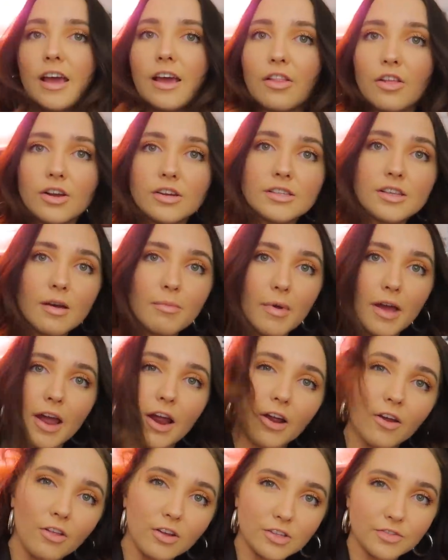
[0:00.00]
Taylor said my
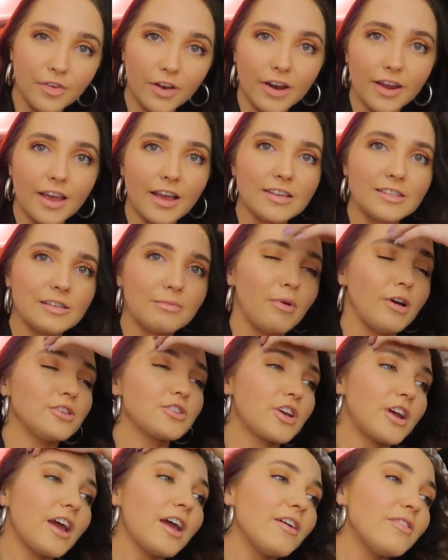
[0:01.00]
hair looks very Kacey
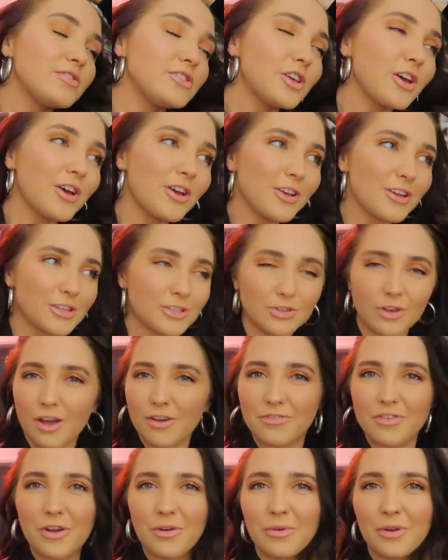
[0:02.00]
Musgraves, so
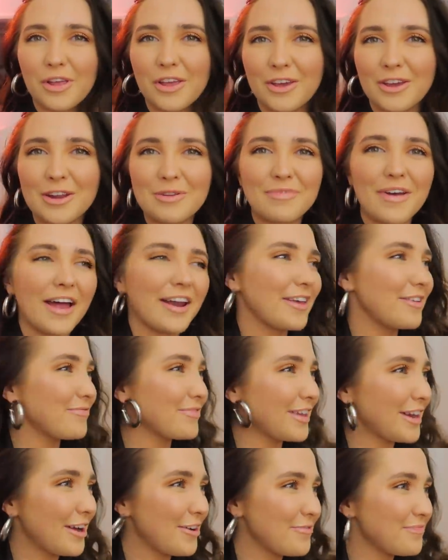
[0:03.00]
I feel really good about it,
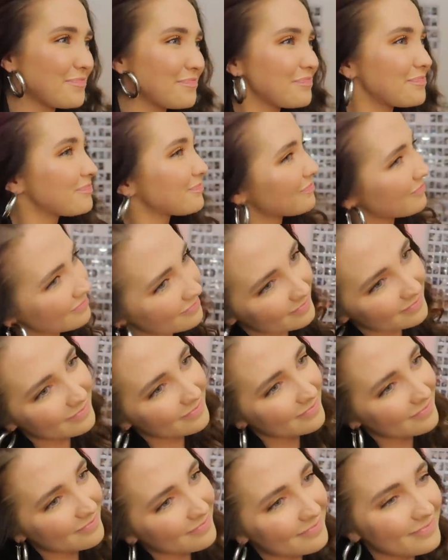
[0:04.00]
you know? Yeah.
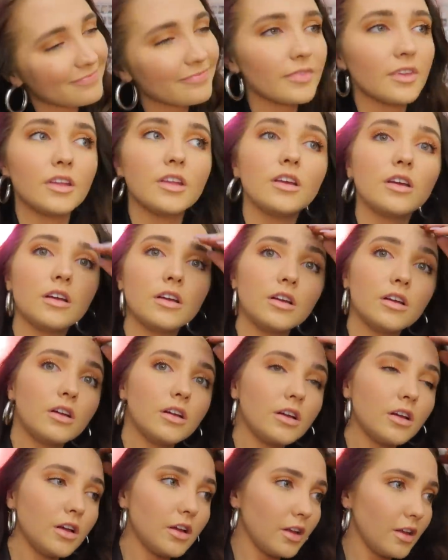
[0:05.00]
I really know how to
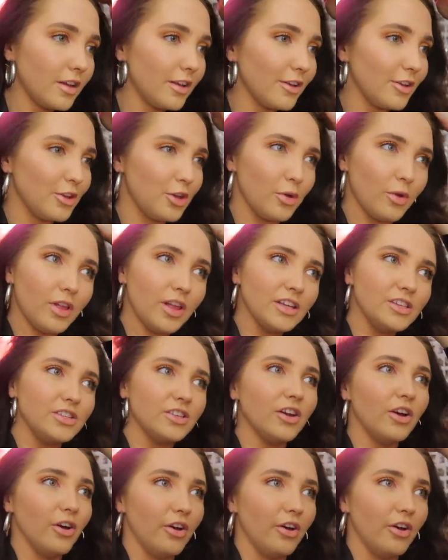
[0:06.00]
make you happy. You really do.